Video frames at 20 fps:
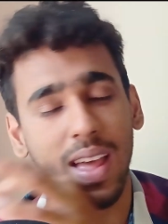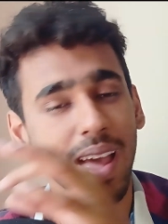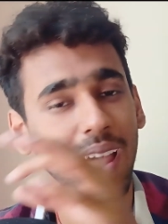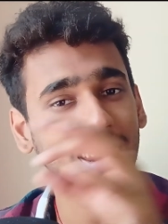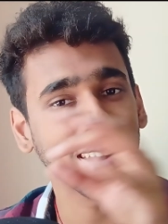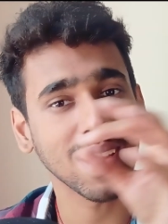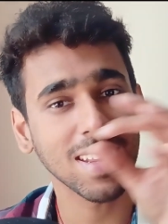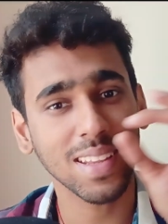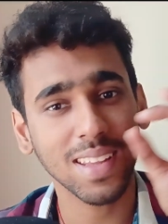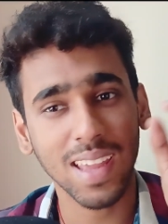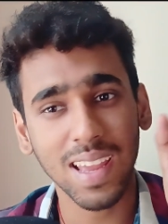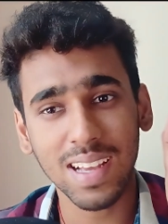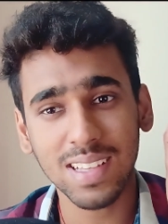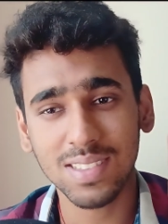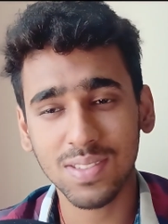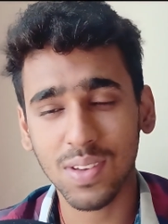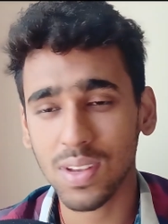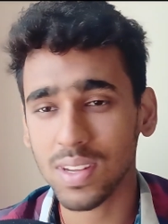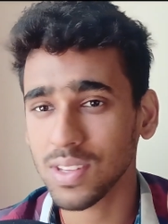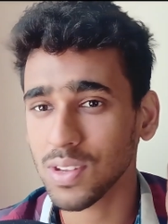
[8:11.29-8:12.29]
And in case
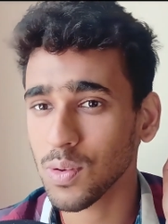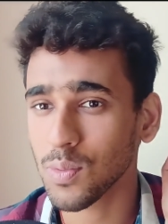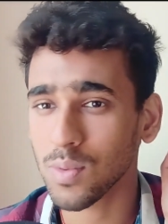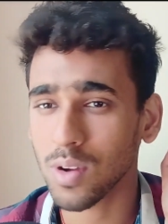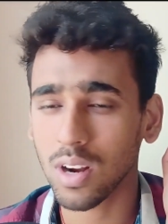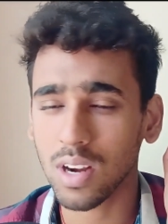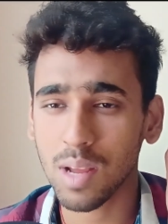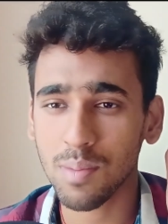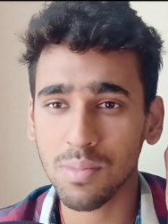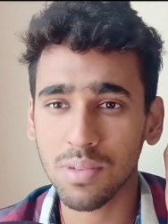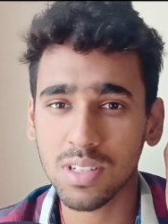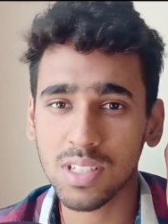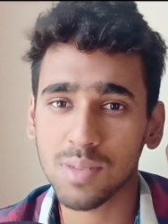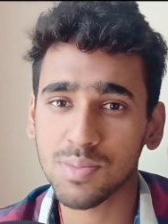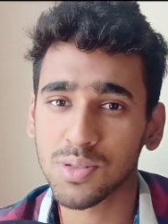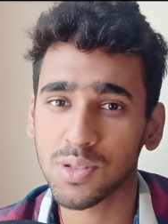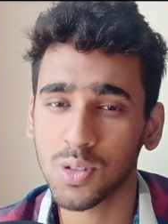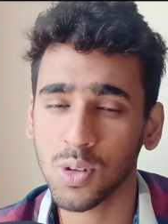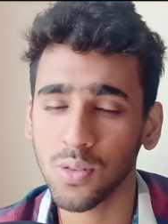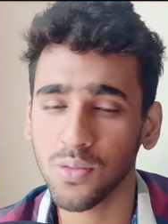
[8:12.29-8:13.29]
there you're not able to
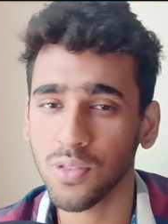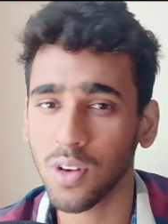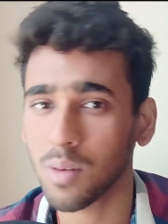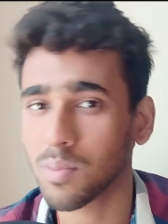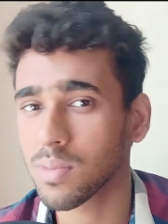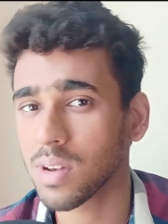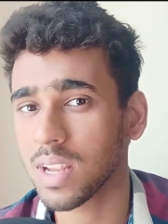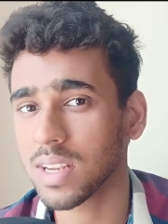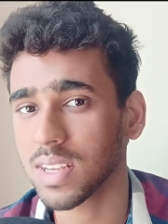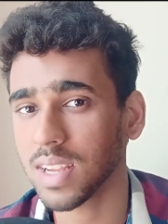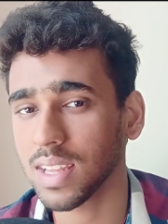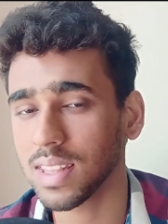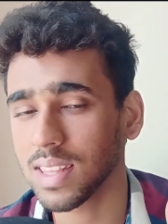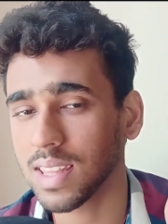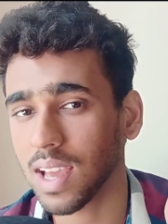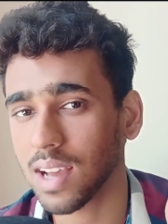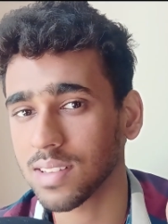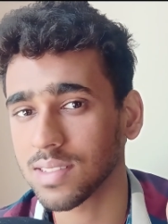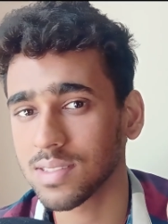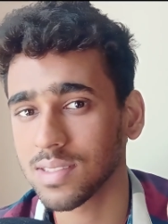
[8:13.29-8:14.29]
substitute formula and get
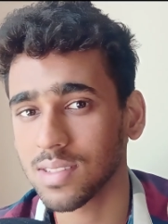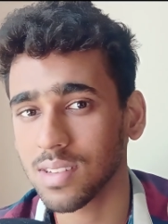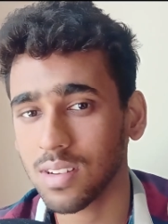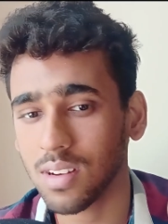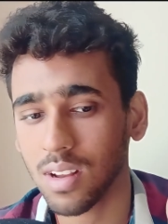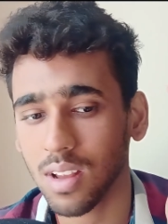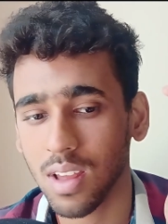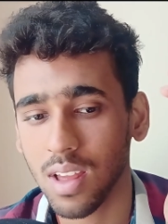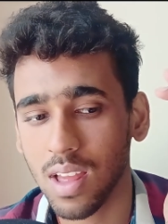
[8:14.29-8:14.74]
the answer,